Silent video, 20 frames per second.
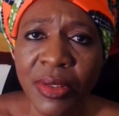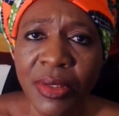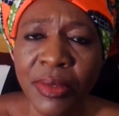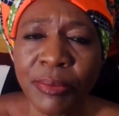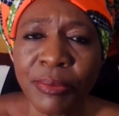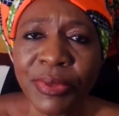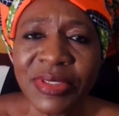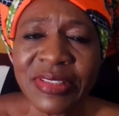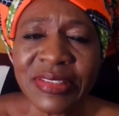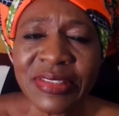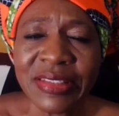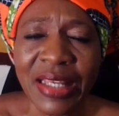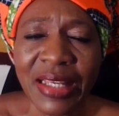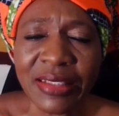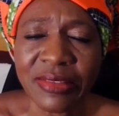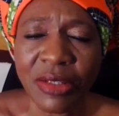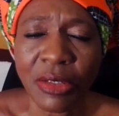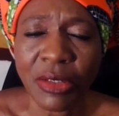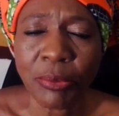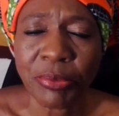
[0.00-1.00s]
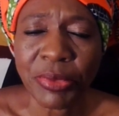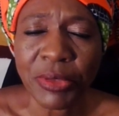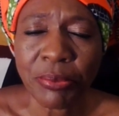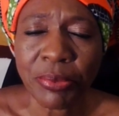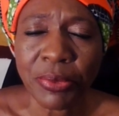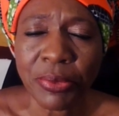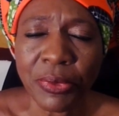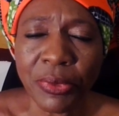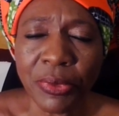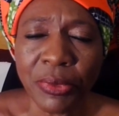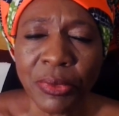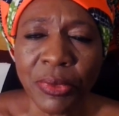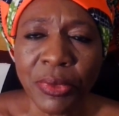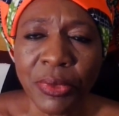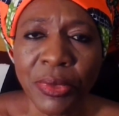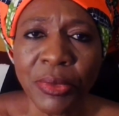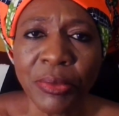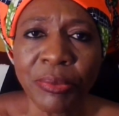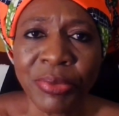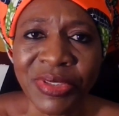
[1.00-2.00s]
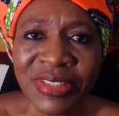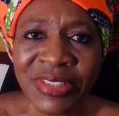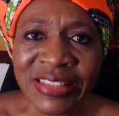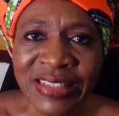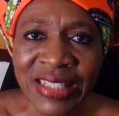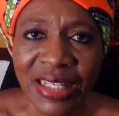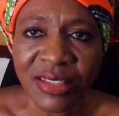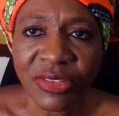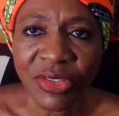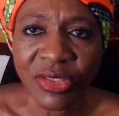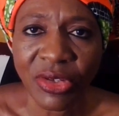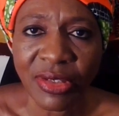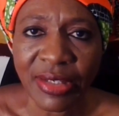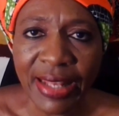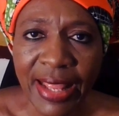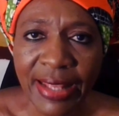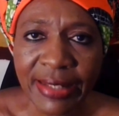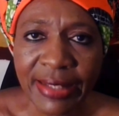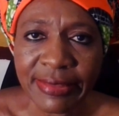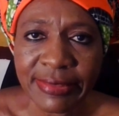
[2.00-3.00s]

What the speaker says: Protect our people, protect our land.